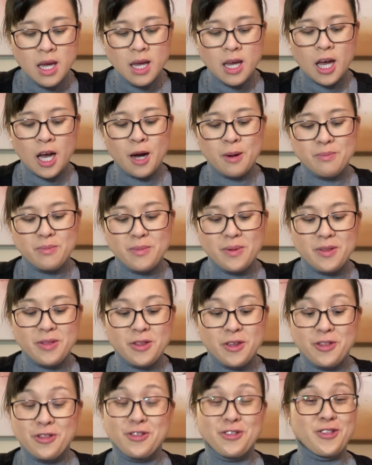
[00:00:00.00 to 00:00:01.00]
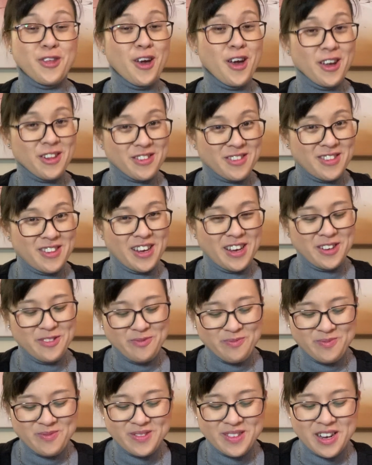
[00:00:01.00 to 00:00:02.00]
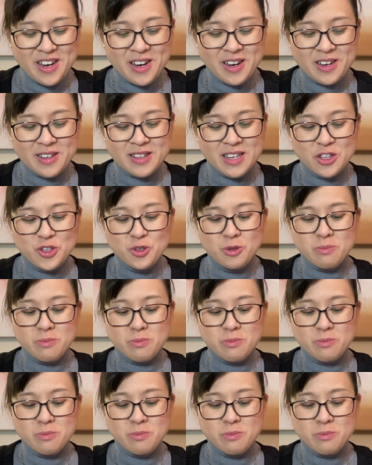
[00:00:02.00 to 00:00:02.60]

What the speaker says: The third thing that you